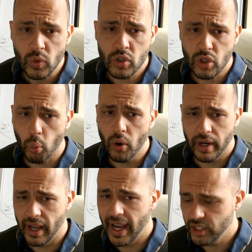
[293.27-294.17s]
So what
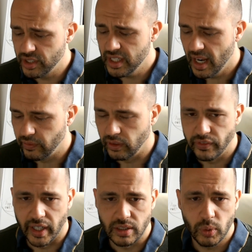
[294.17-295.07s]
actually did have the
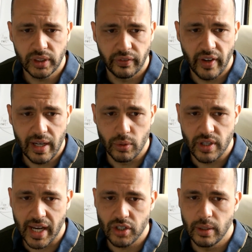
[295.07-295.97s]
effect, and what they found was
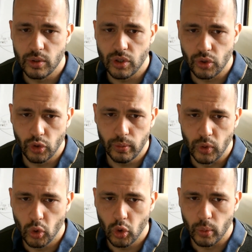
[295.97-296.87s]
actually it was the group
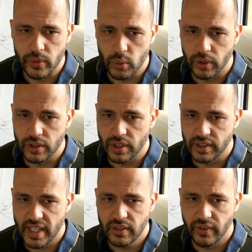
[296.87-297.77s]
norms were the
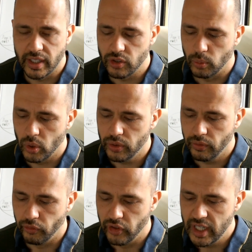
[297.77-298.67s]
success factor, and what
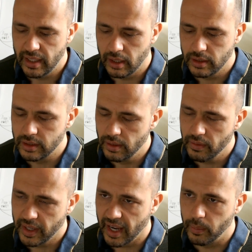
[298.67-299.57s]
really
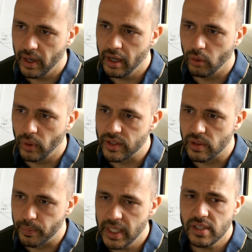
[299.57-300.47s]
came out as the
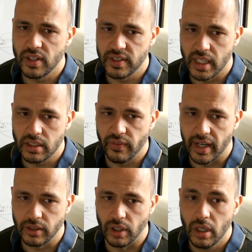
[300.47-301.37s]
biggest success
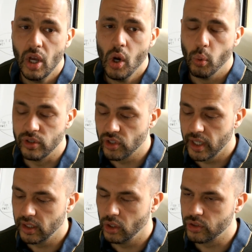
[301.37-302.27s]
factor was
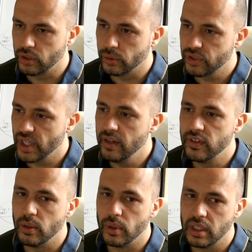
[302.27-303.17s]
psychological safety
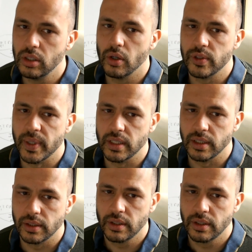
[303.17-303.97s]
within those meetings.